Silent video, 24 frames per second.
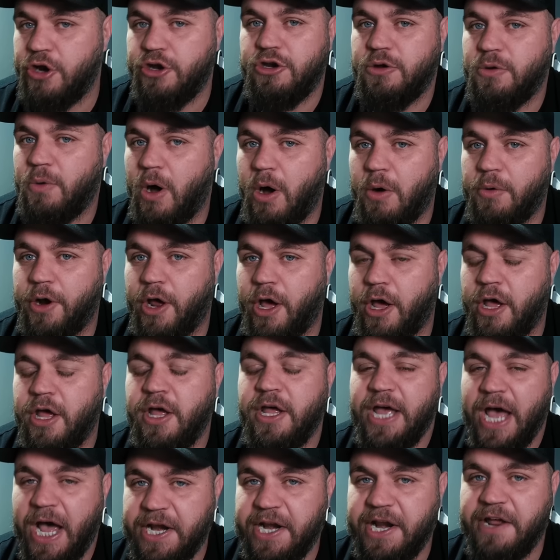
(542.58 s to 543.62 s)
a new owner
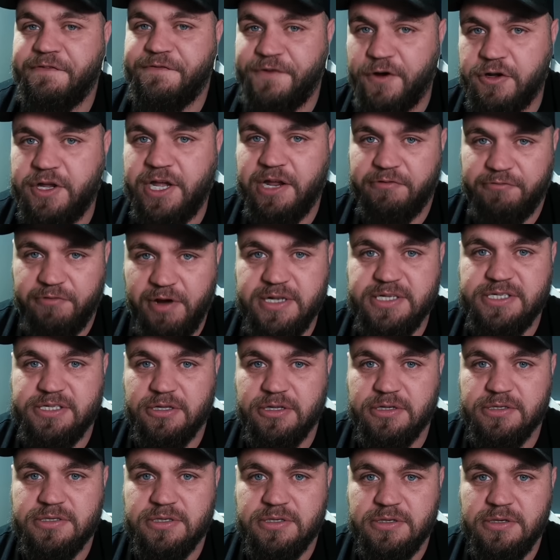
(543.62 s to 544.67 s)
and they fucking rinsed
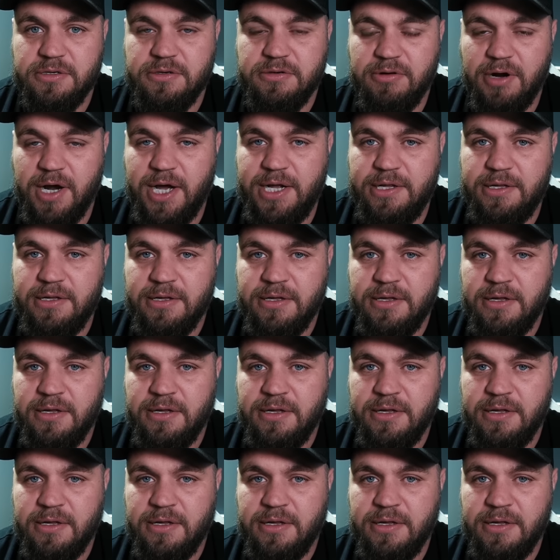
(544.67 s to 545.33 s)
us, right?